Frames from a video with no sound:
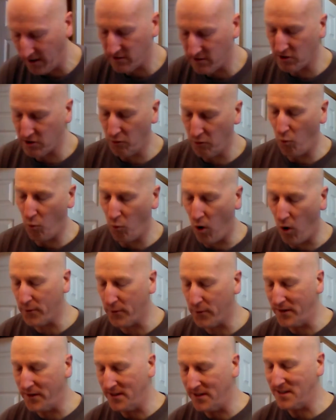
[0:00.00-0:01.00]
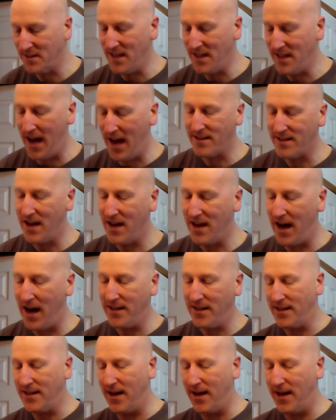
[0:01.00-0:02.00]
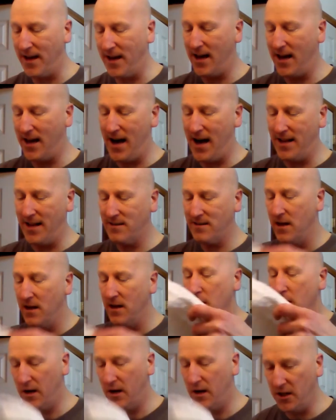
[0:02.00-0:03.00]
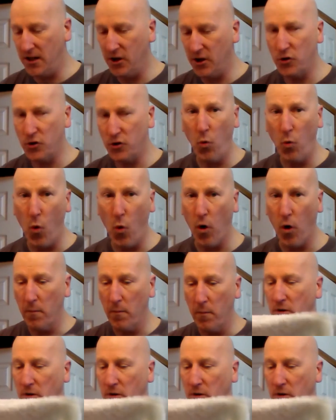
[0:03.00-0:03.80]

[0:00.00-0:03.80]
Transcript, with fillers: The water is not hot, hot, hot, hot, but it is warm.